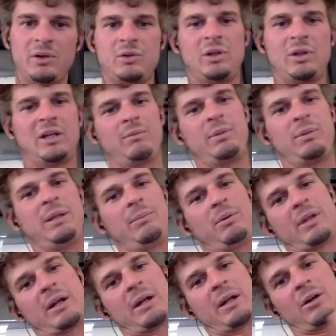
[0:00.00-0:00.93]
you have people
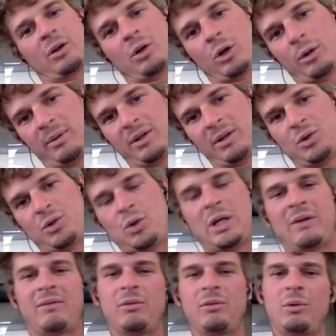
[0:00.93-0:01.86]
that are garbage, you have
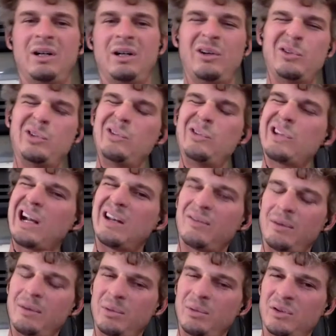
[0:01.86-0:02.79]
everyone else who's kind of
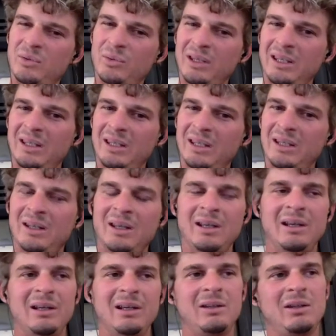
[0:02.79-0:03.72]
in between,
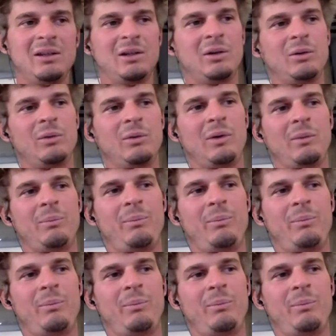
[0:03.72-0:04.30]
you know,